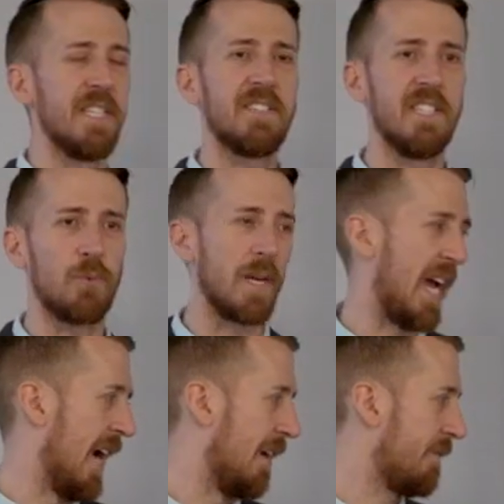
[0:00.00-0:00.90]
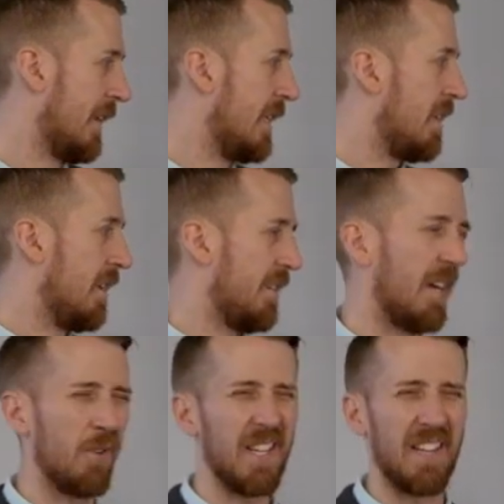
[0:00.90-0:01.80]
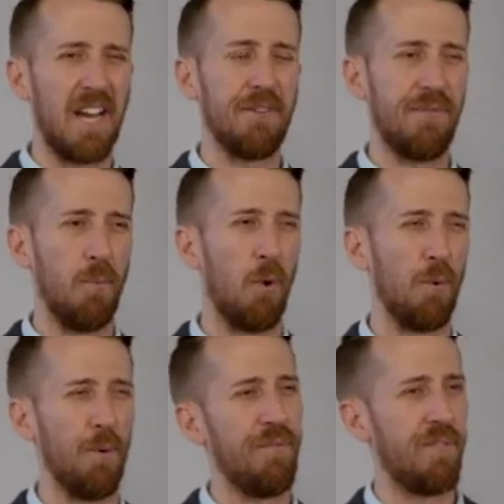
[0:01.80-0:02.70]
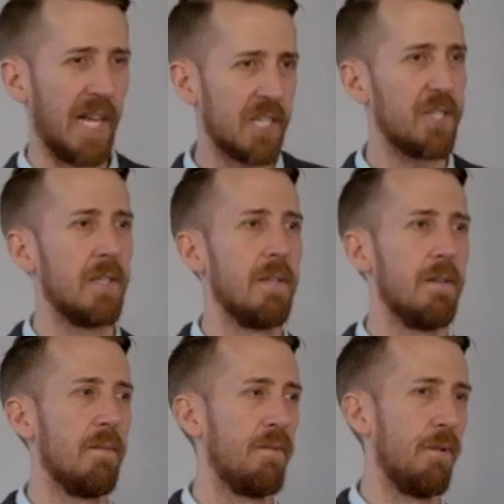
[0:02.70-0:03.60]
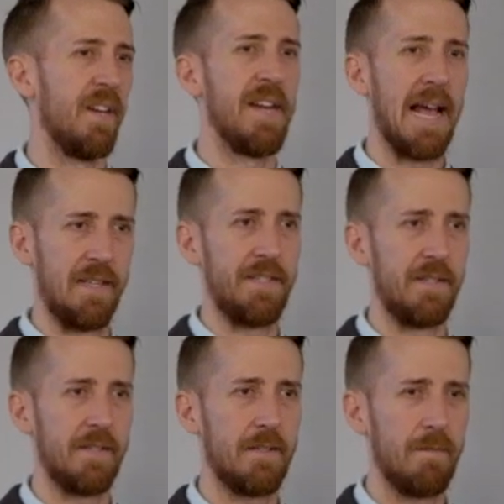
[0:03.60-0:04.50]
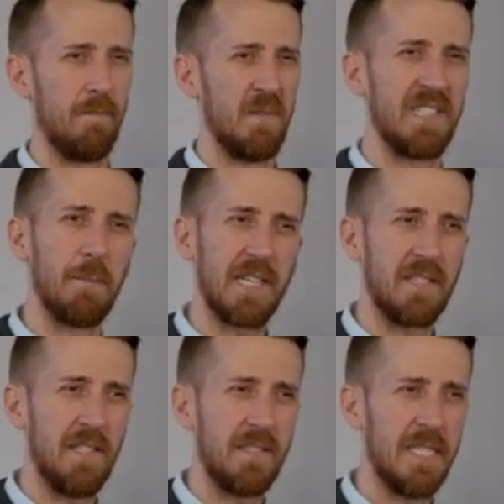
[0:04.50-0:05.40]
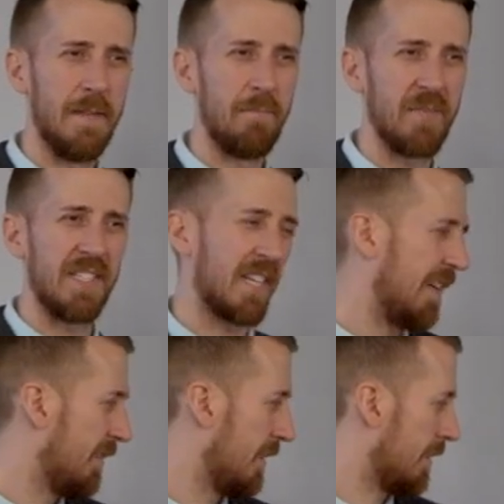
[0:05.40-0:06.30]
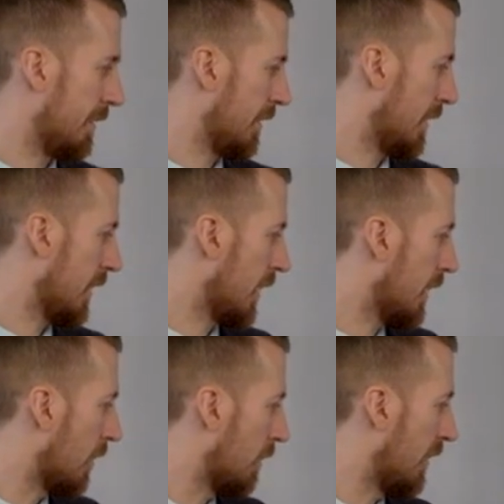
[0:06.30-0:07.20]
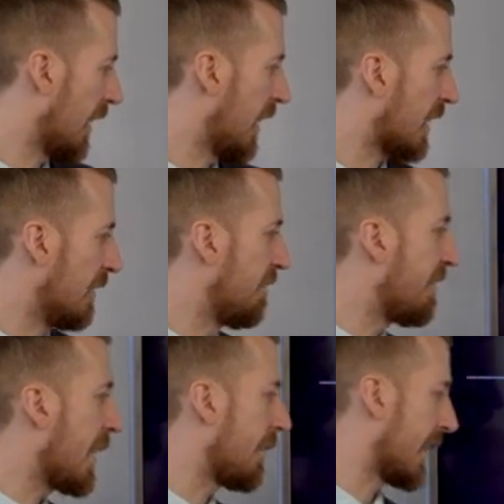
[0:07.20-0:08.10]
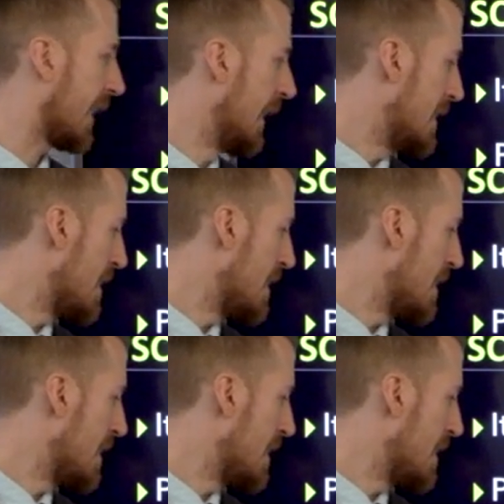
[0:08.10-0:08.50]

distance we have, that really allows for more reflection for analysis. Does that make sense? It's kind of a, you know, it, it, can vary,